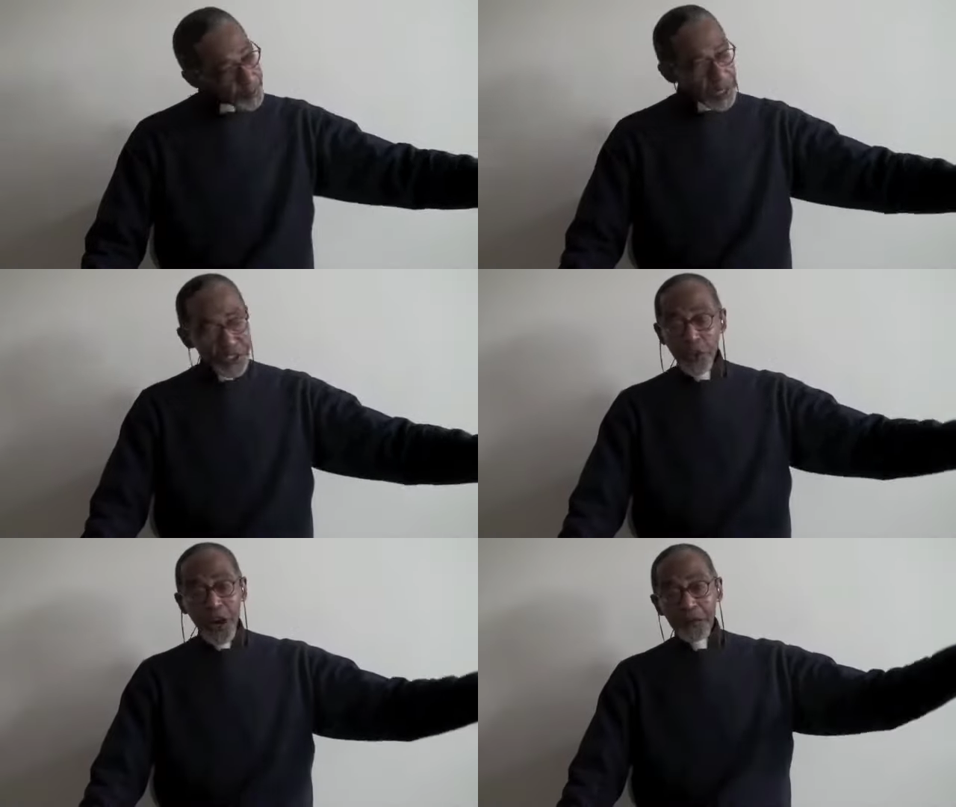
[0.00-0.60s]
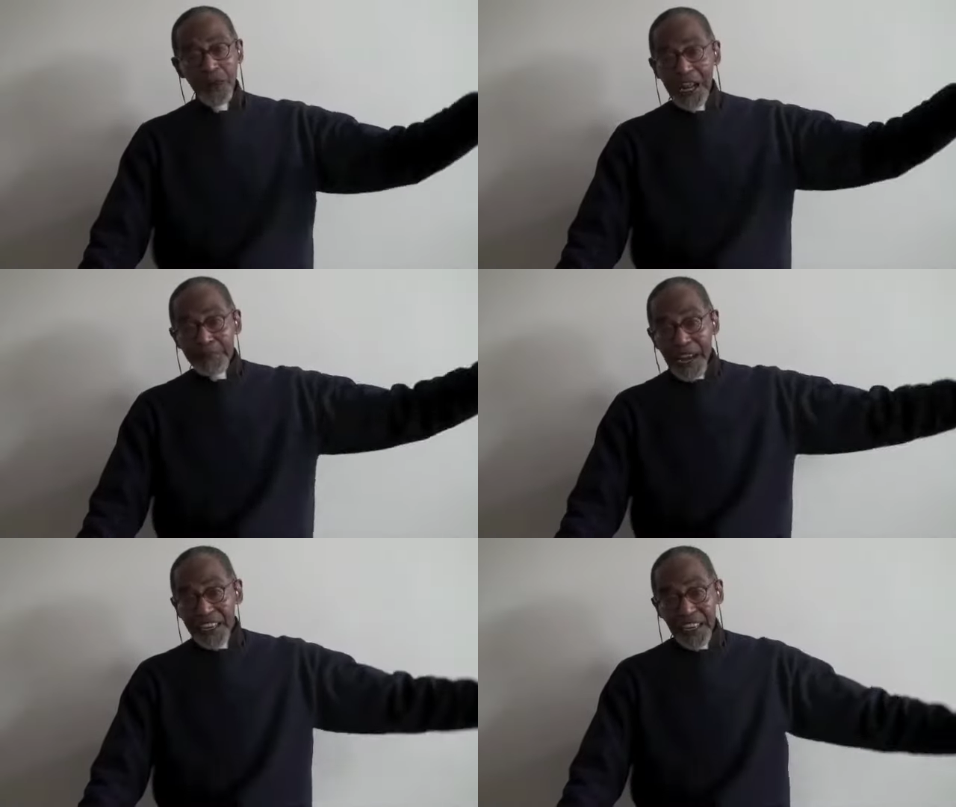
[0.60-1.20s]
But you come right
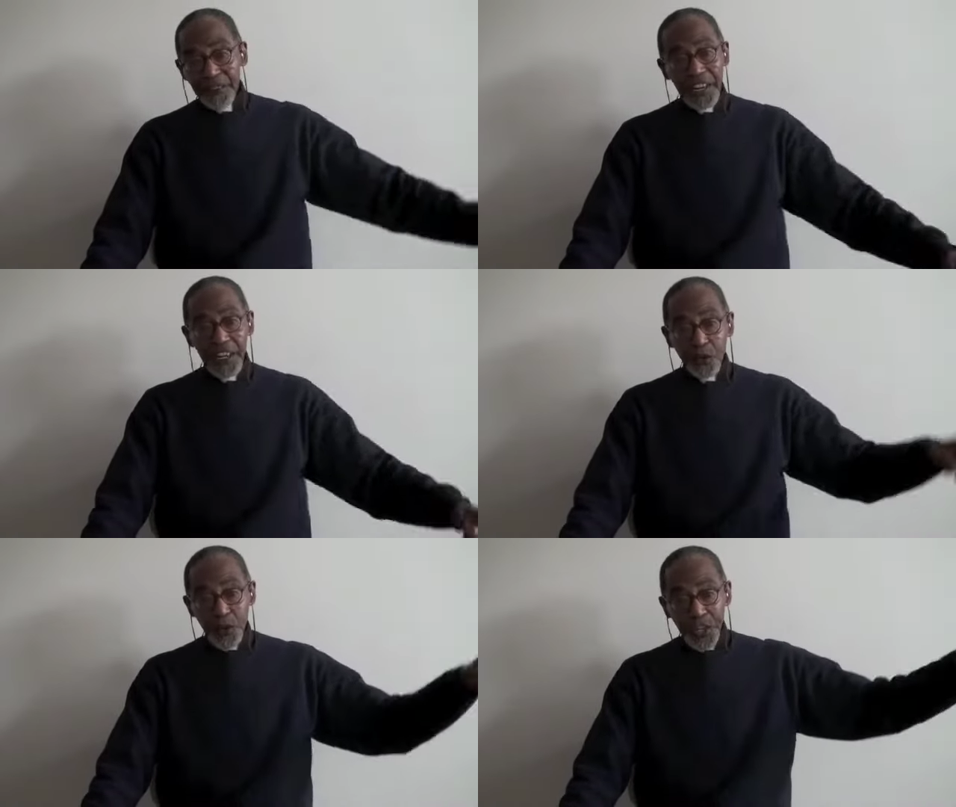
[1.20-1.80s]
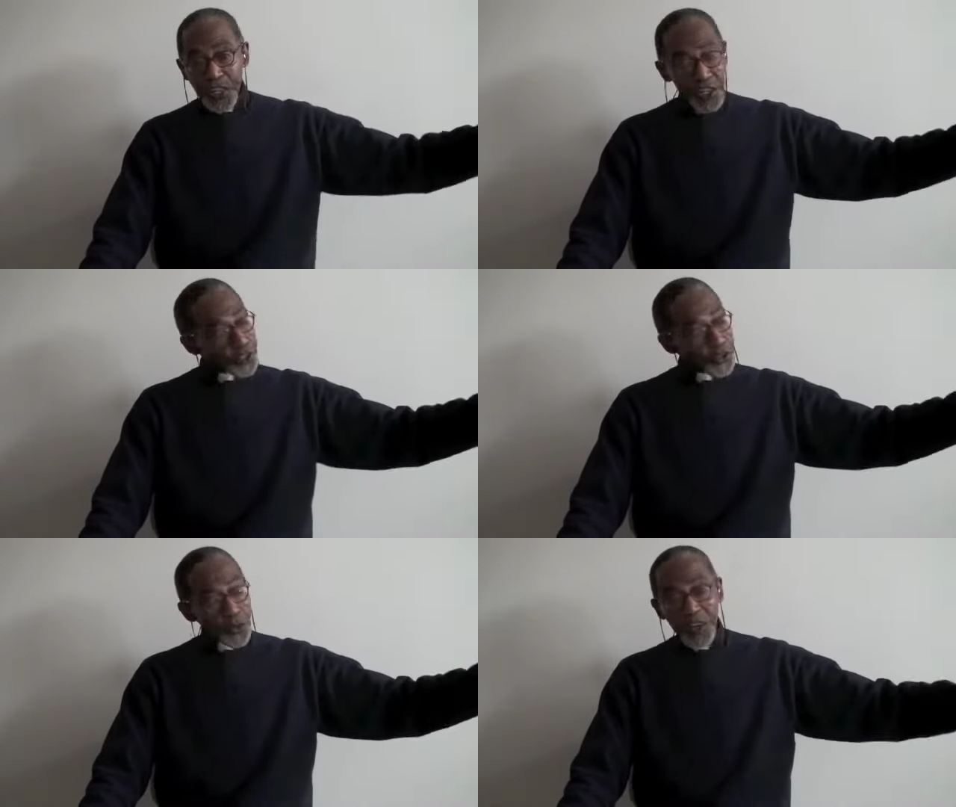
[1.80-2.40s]
back every day of the week,
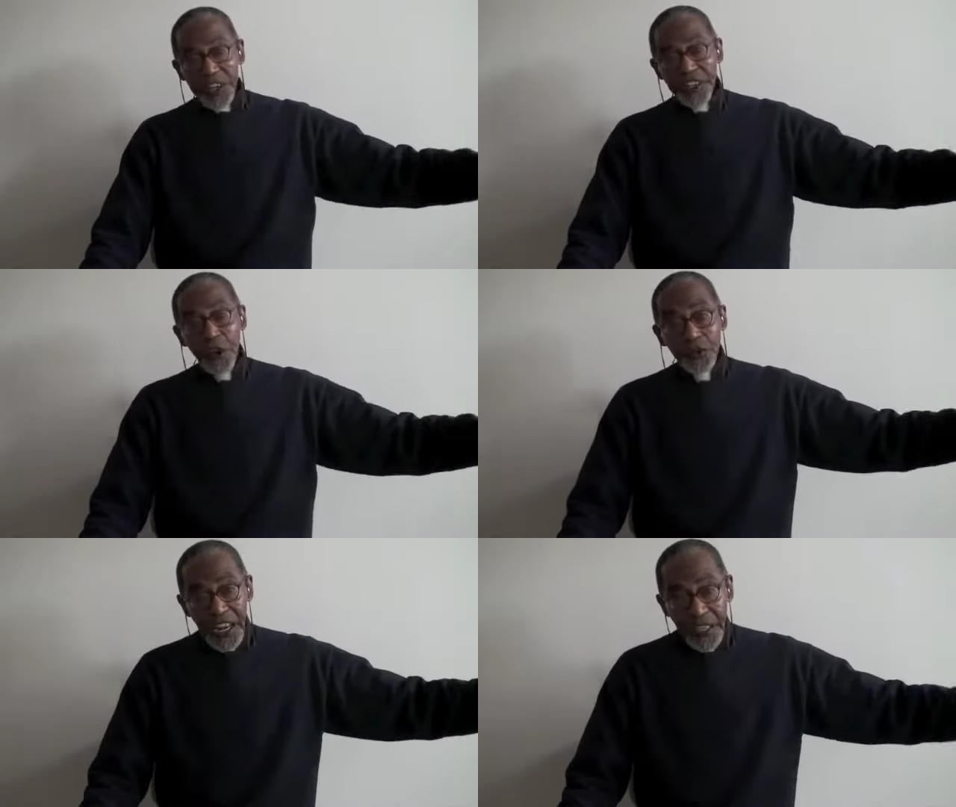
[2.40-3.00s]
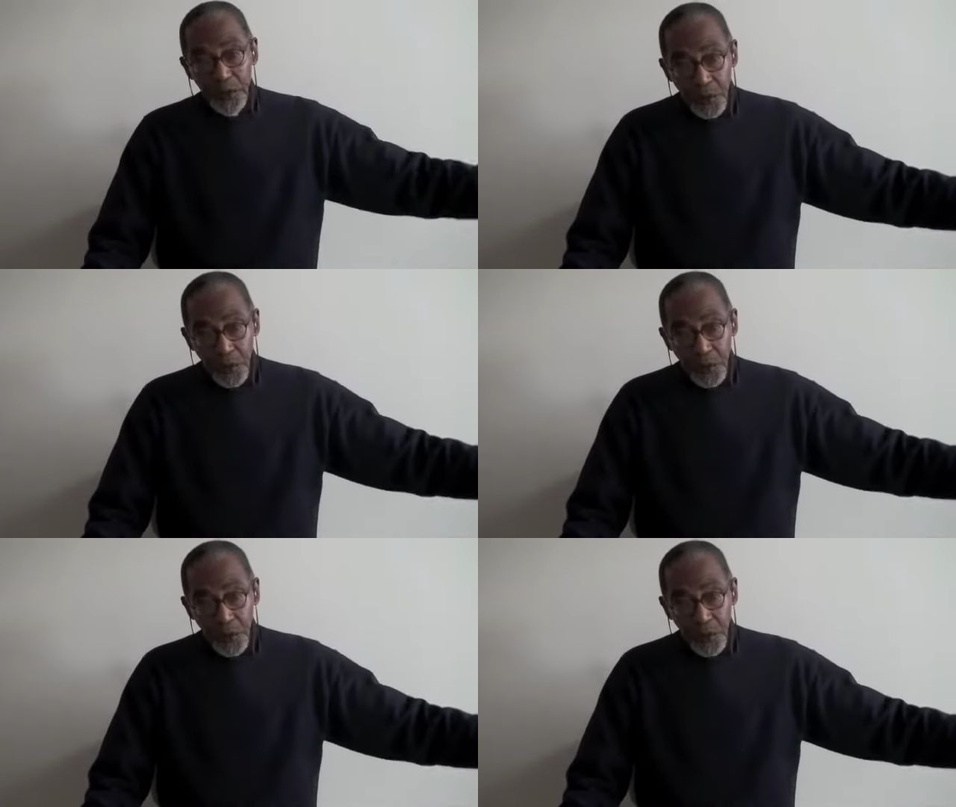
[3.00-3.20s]
you're reading your daily